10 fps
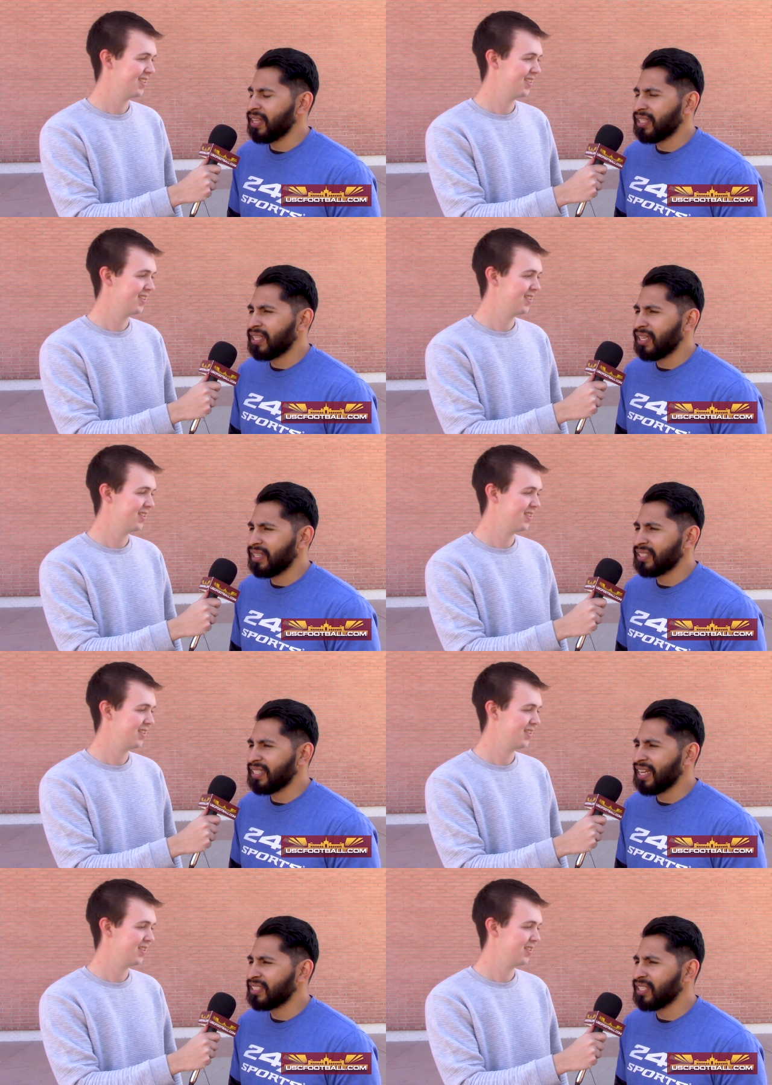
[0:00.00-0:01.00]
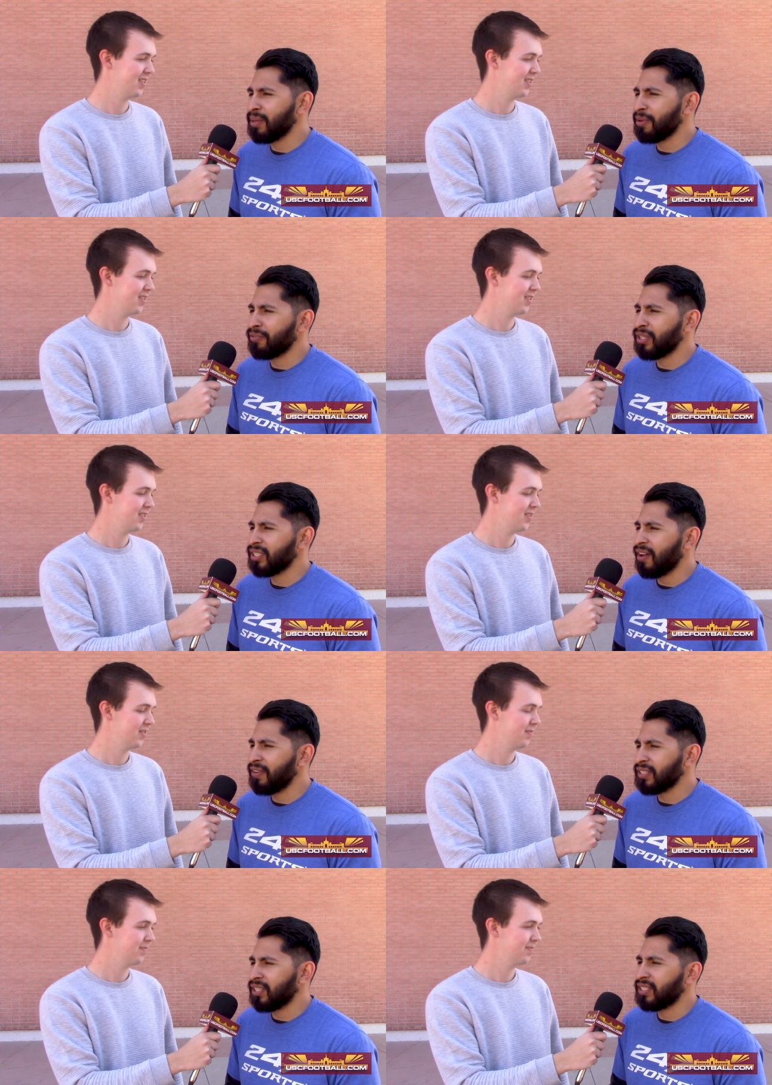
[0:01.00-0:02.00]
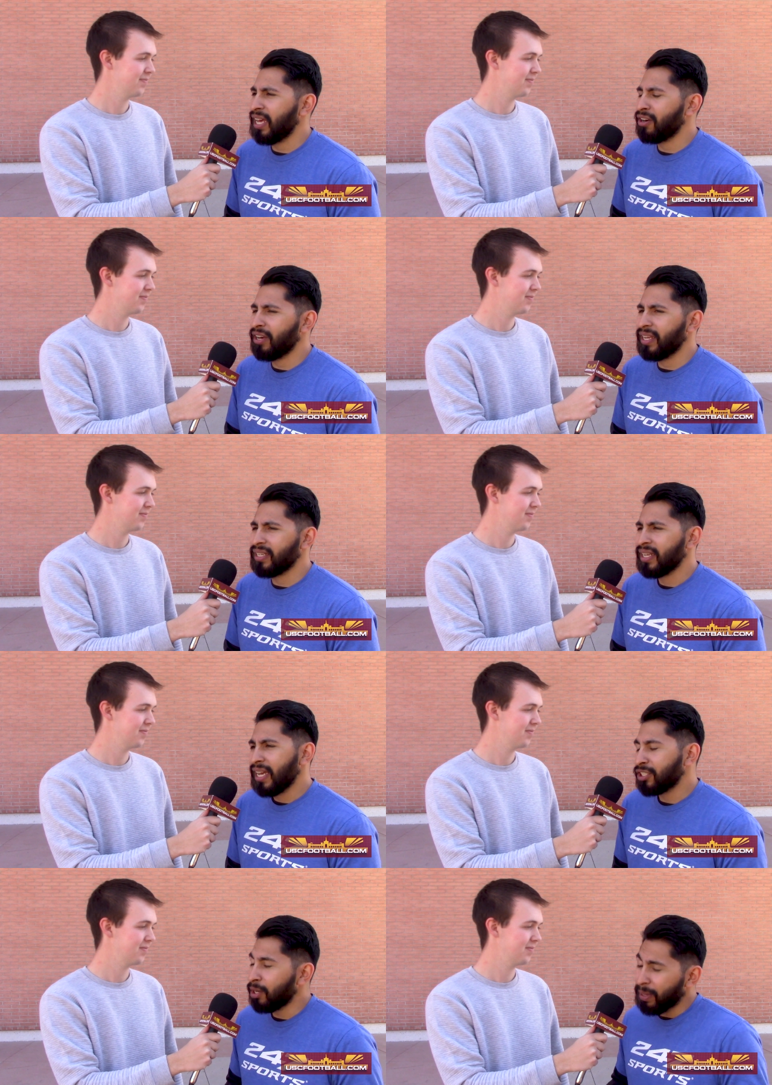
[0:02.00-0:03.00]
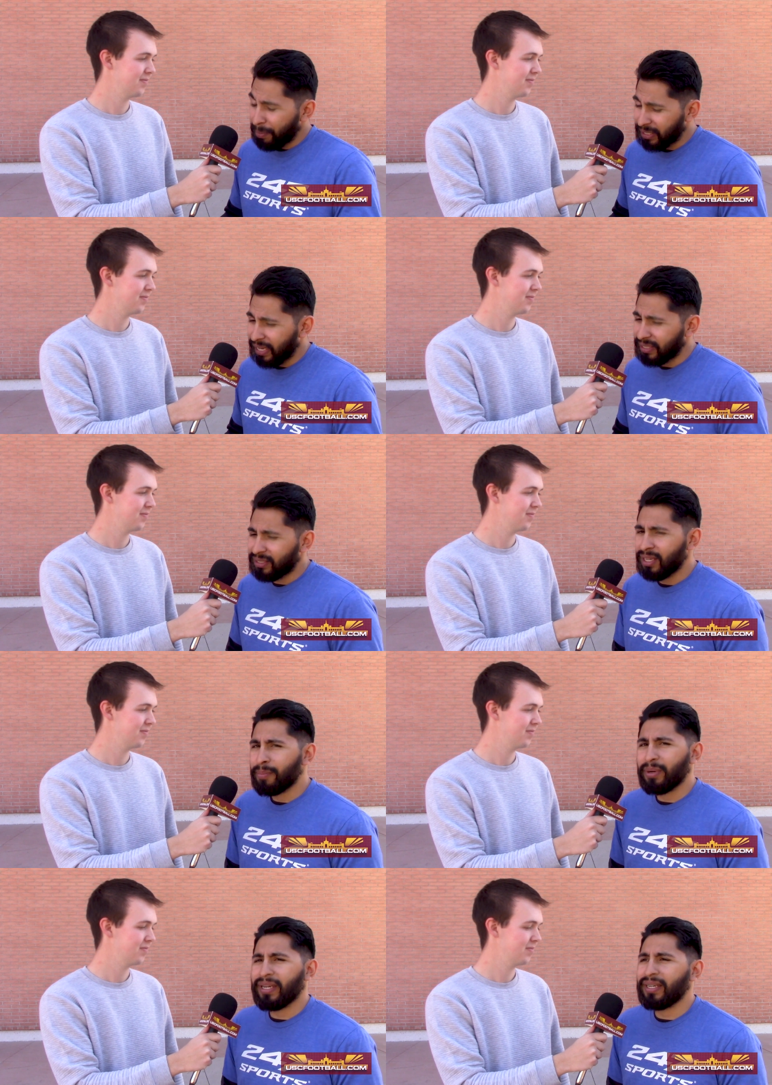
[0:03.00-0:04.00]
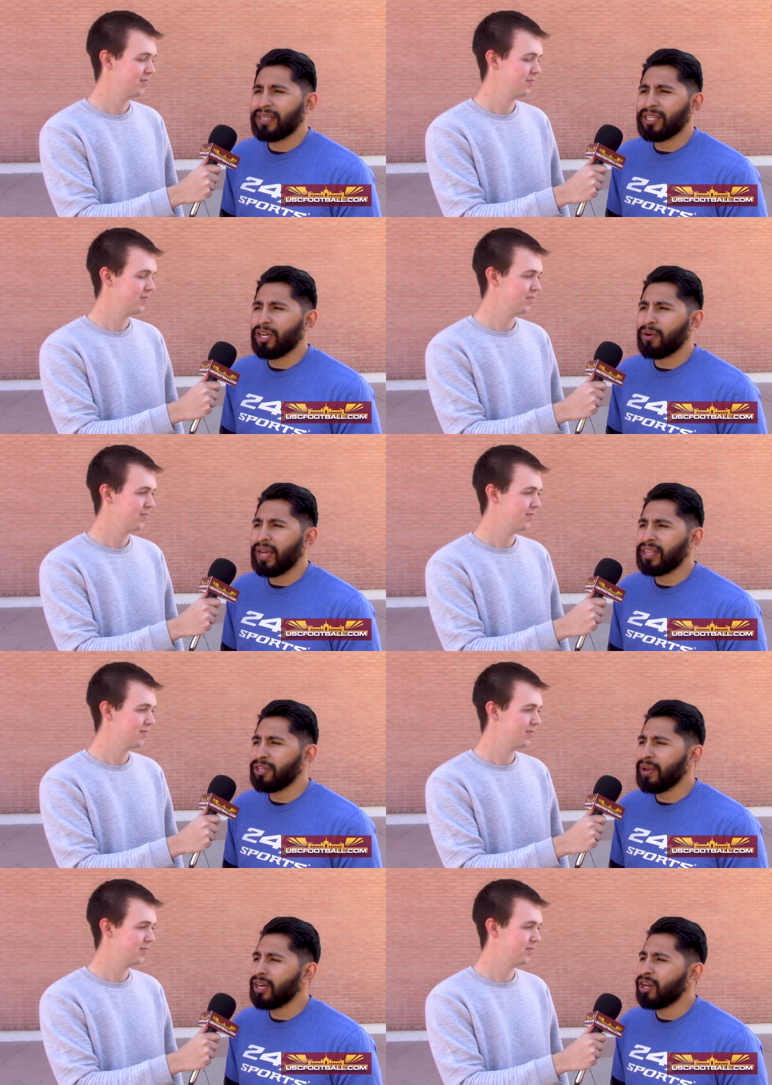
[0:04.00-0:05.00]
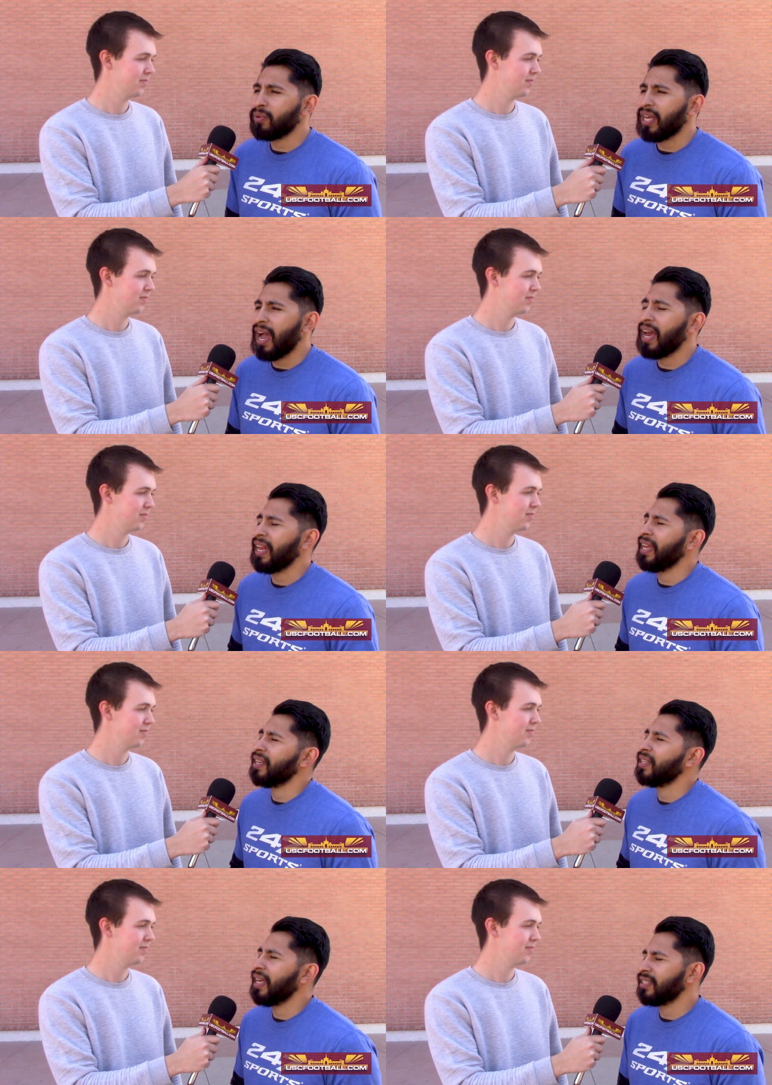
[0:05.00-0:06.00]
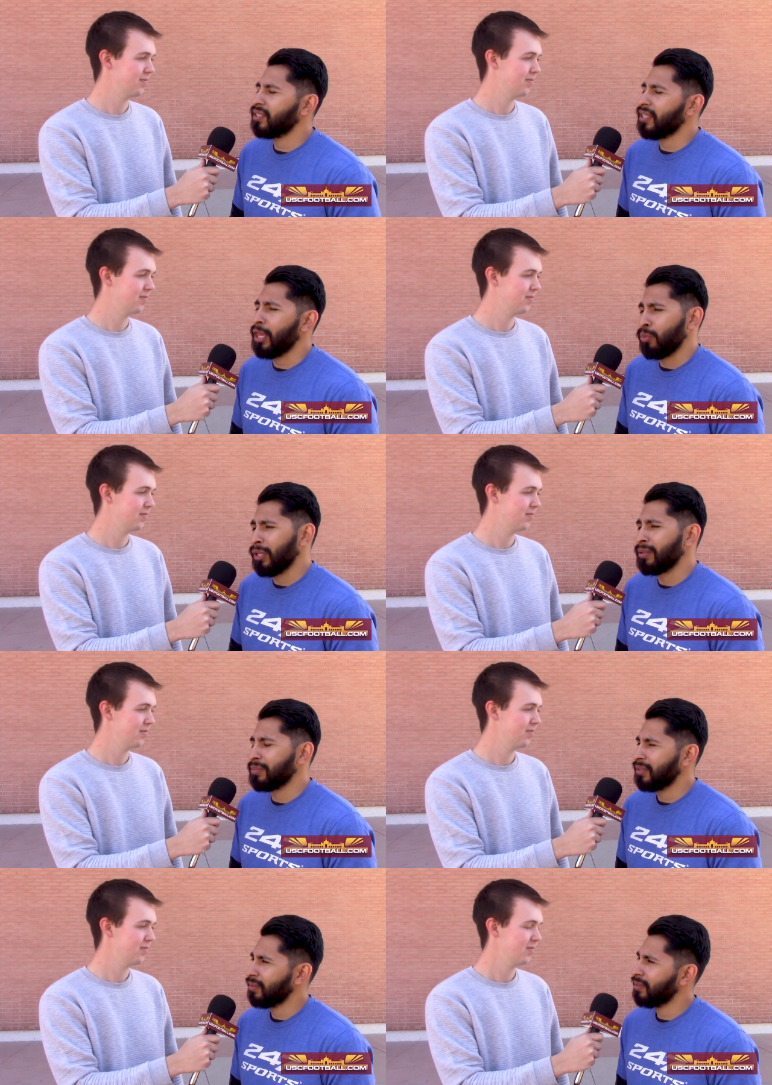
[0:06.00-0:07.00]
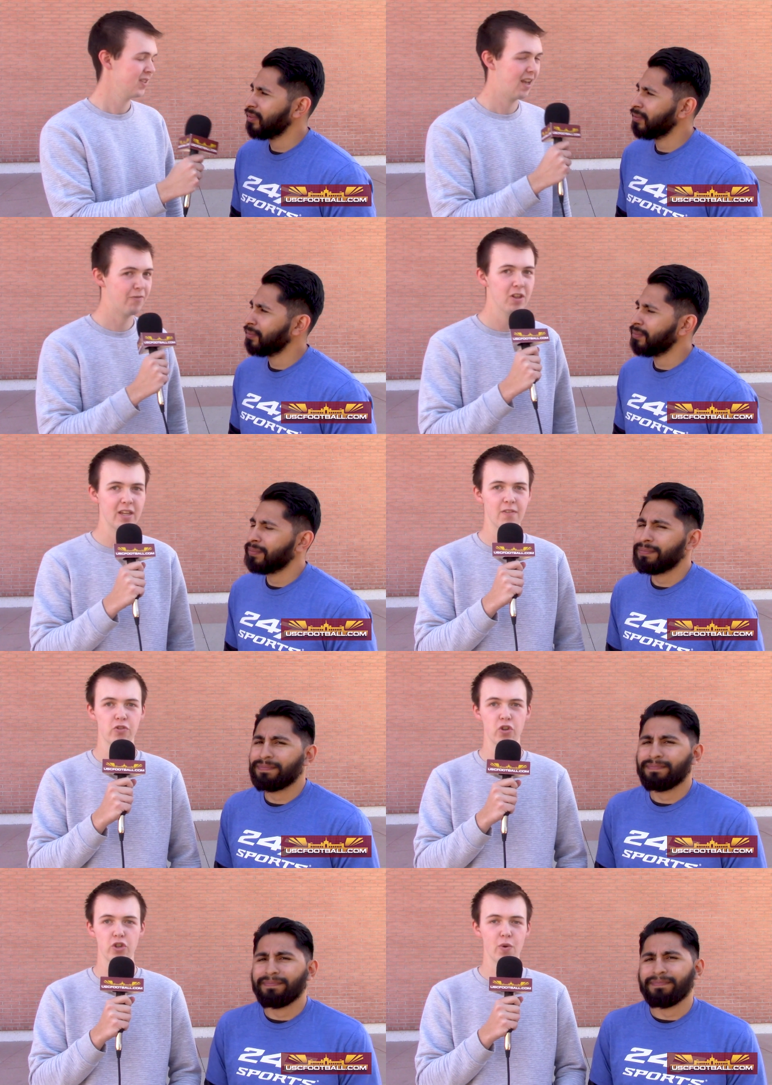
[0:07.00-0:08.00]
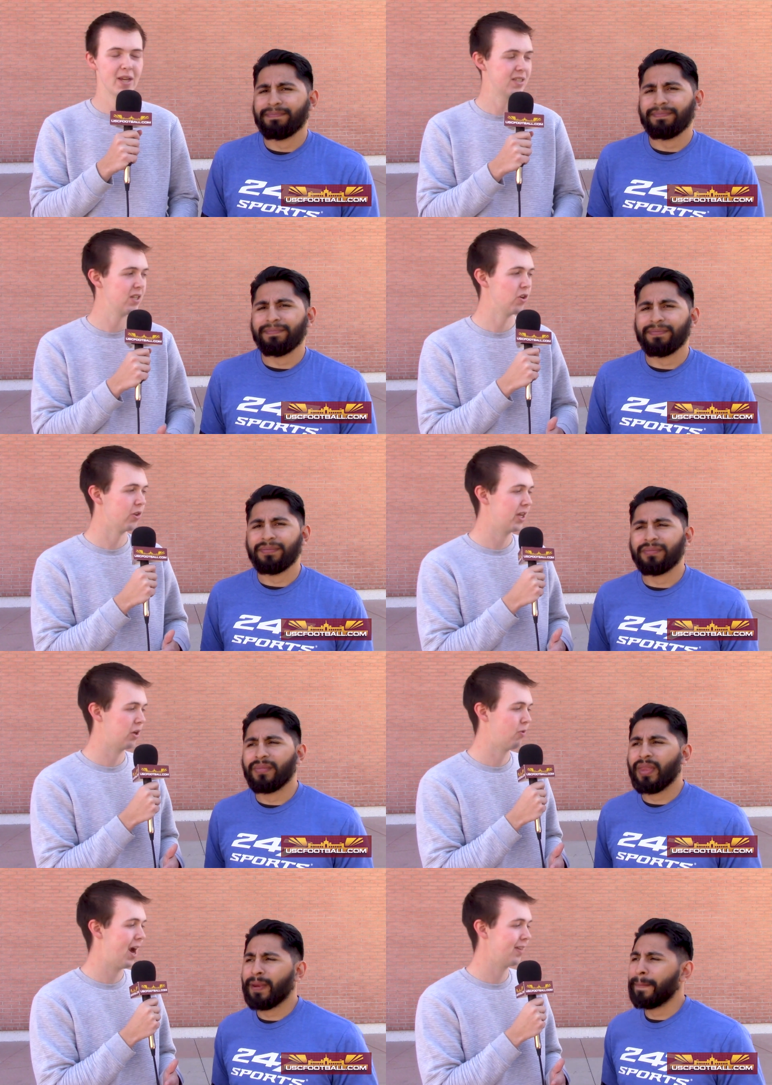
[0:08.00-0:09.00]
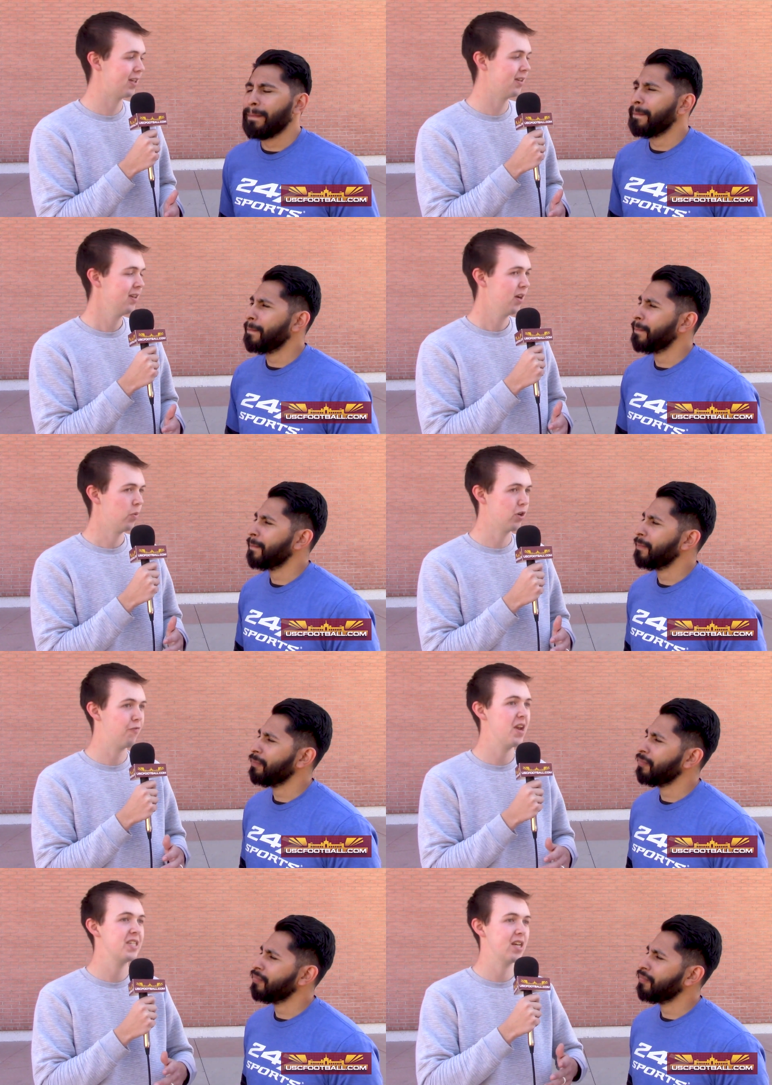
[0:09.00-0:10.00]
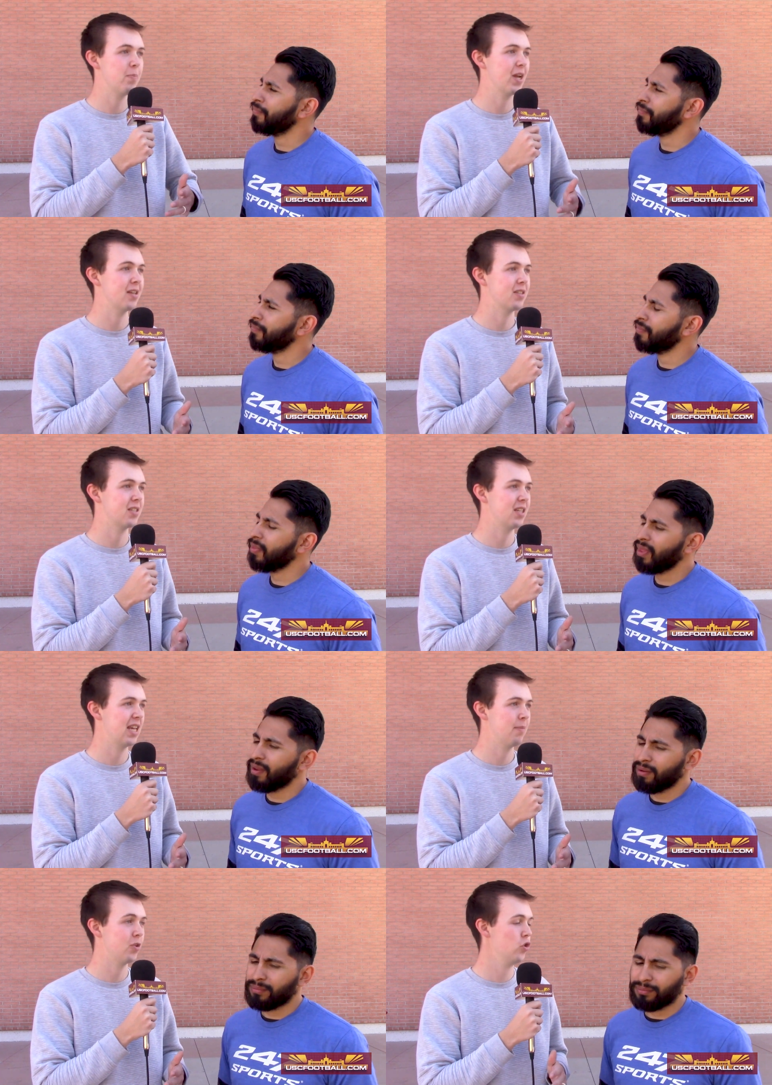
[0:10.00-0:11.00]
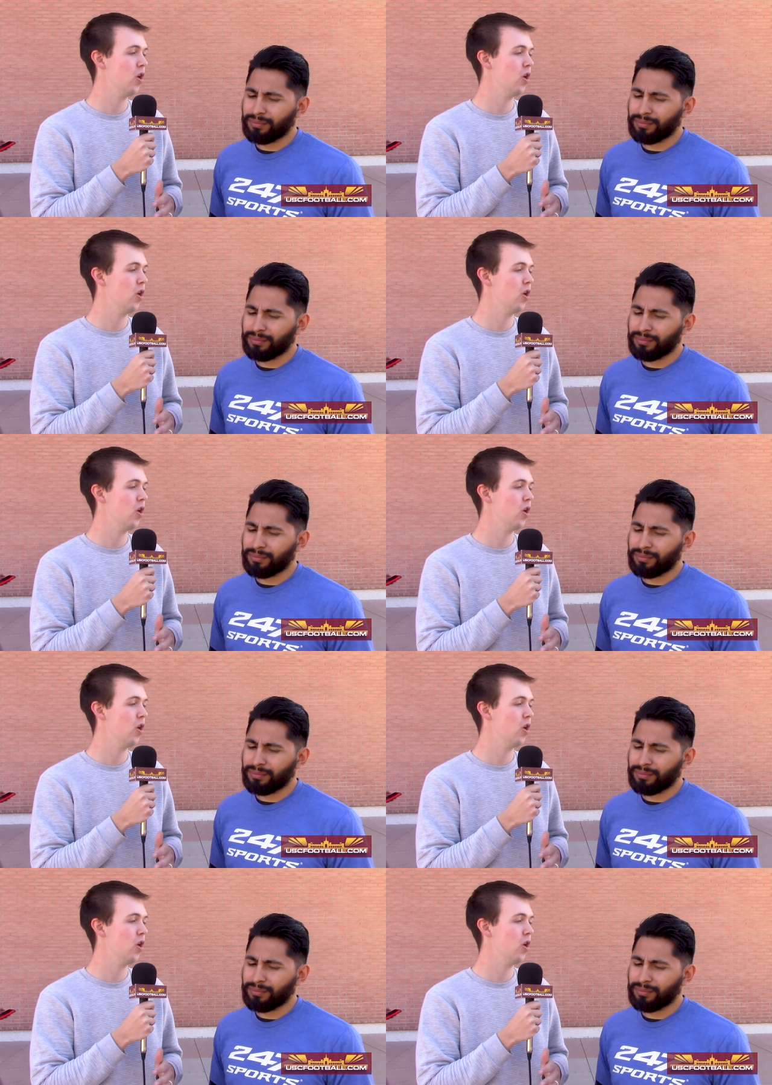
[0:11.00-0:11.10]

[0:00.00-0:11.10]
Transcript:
Speaker 1: think the sky's the limit for this offense on Saturday, and it's going to be a big test, but, you know, I think you got to go with
Speaker 2: the hot hand, and that's Caleb Williams. I feel like if you're USC or Lincoln Riley, when you're facing up against a team, you'd